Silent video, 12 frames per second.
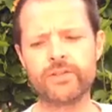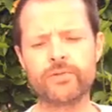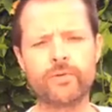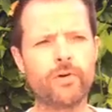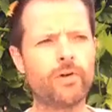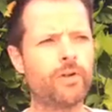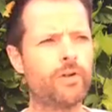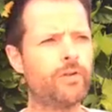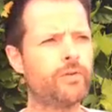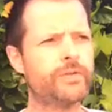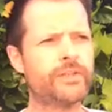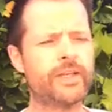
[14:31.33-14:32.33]
So all
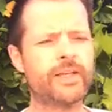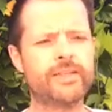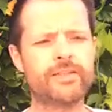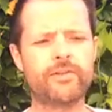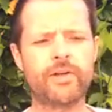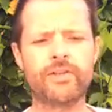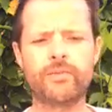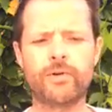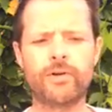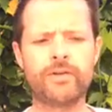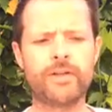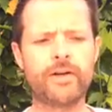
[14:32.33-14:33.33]
those things around the
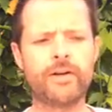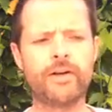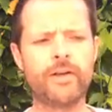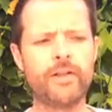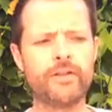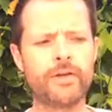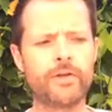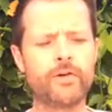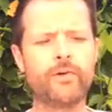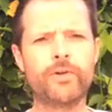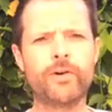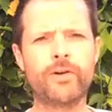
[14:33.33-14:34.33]
world that are
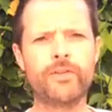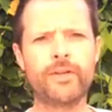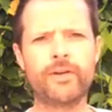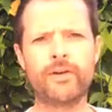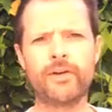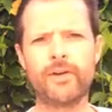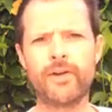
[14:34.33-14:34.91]
going on, that are